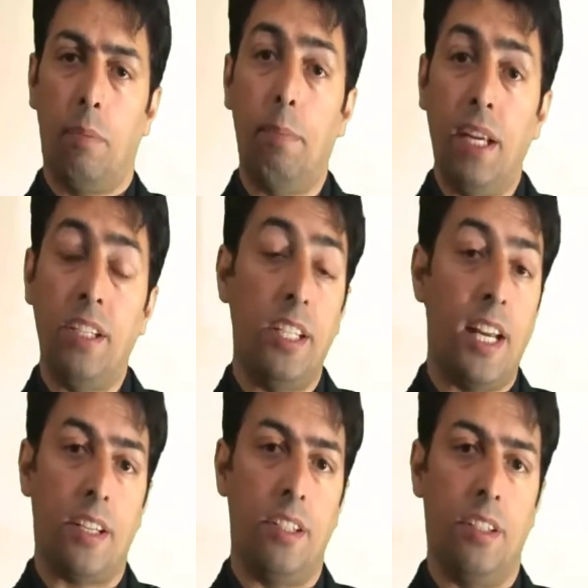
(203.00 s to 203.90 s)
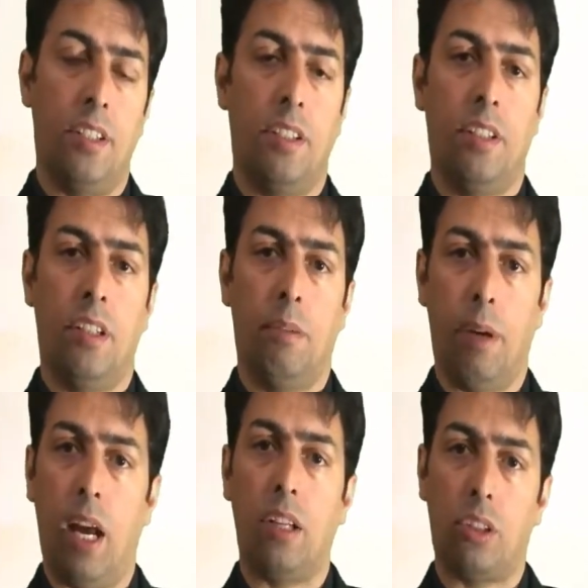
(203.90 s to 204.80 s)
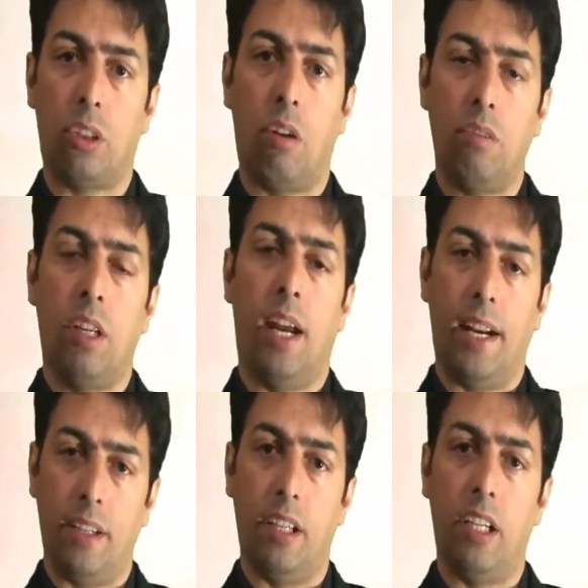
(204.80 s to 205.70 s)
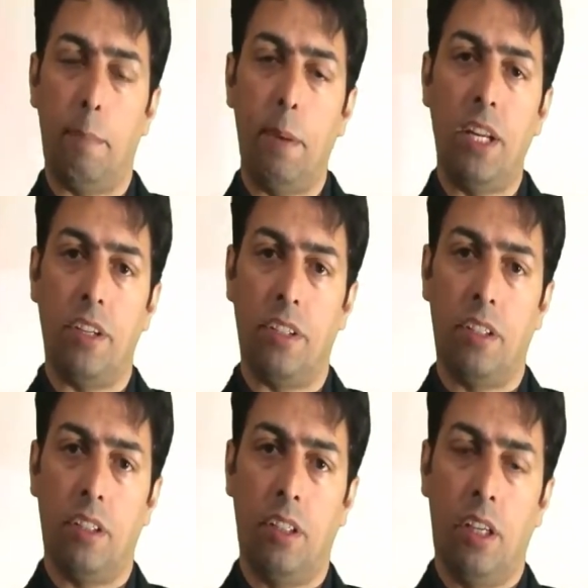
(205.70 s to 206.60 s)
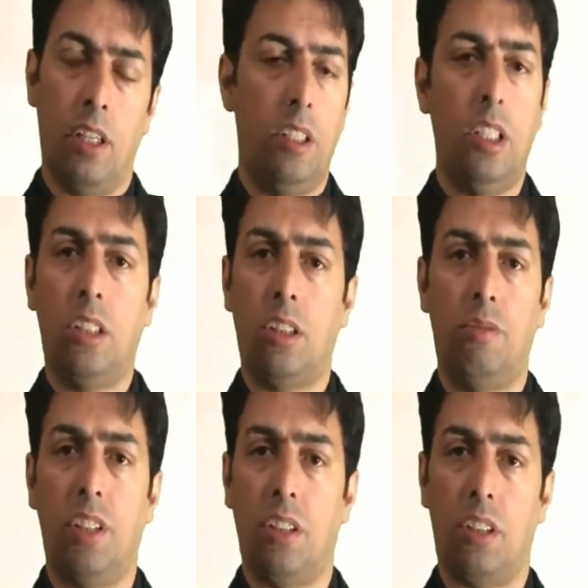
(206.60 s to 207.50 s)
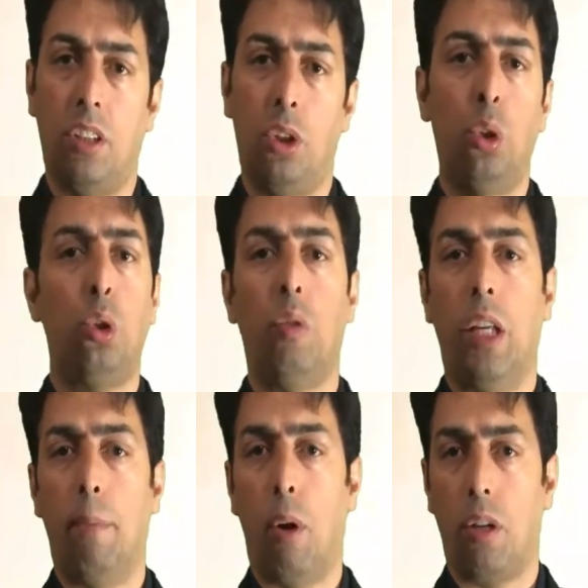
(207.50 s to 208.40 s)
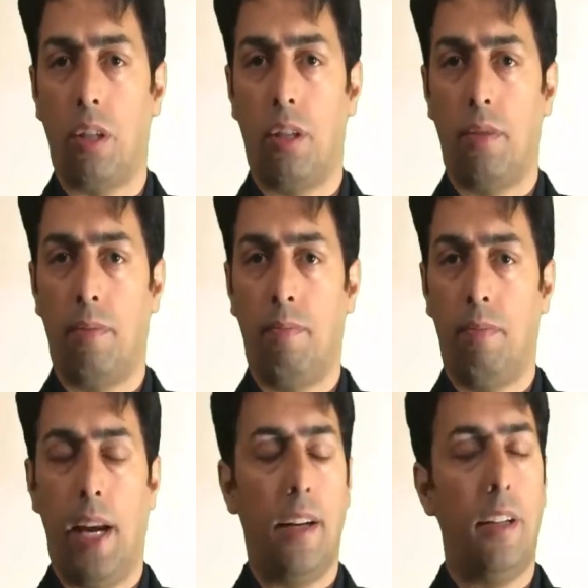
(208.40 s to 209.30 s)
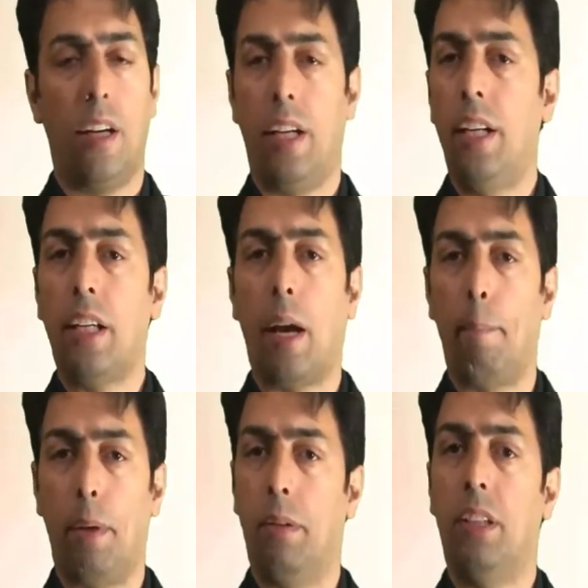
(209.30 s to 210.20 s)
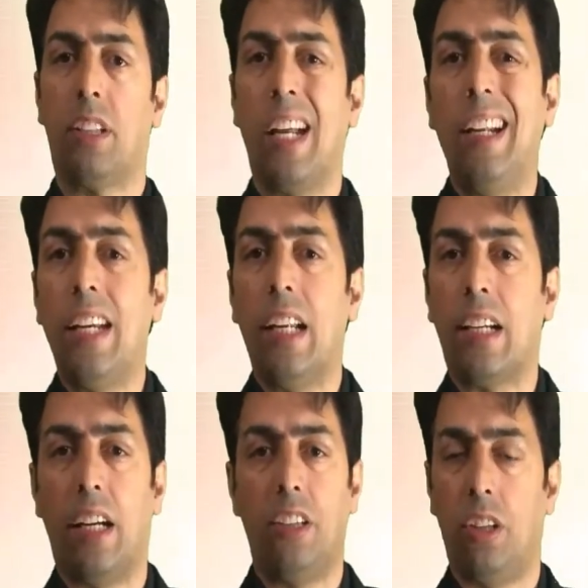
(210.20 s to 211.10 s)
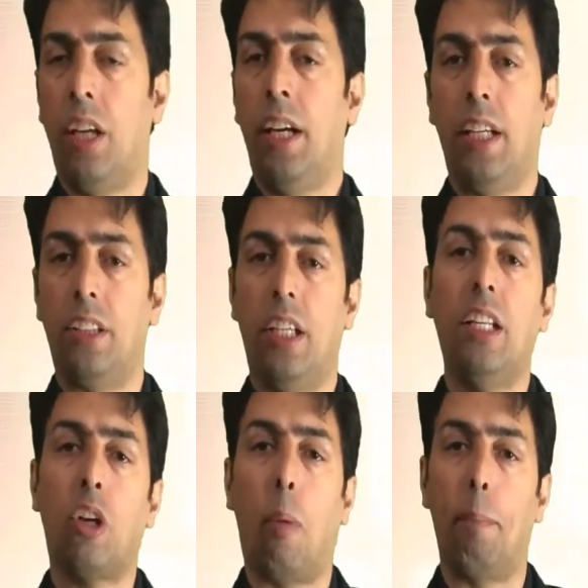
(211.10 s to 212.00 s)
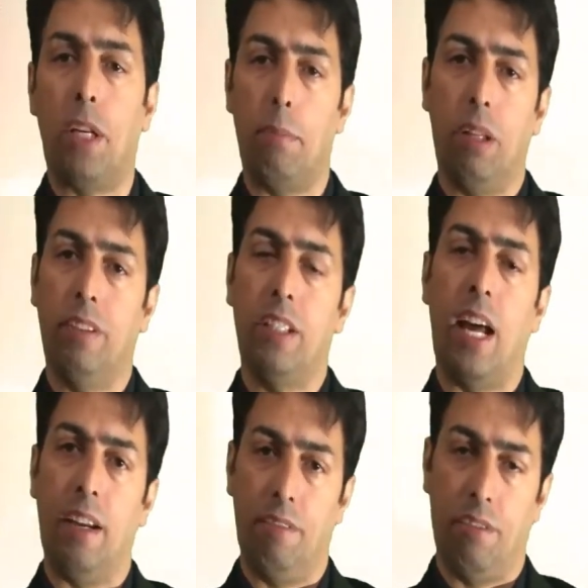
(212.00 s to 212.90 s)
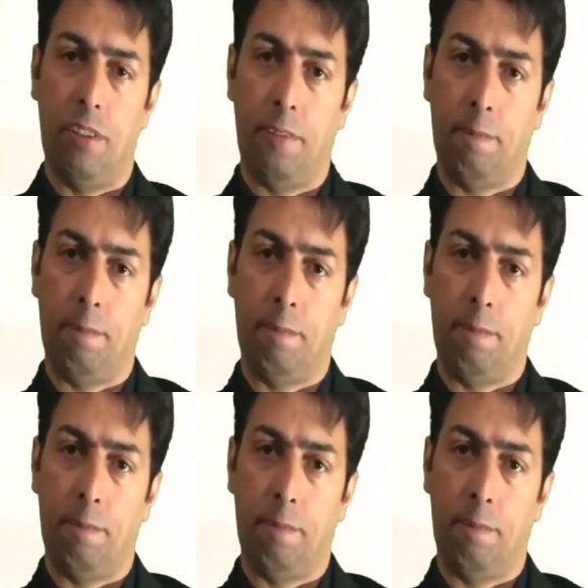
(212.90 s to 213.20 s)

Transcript: being detected by ultrasound at an early period. These fetuses usually abort, and they are incompatible. This clinical condition is incompatible with life.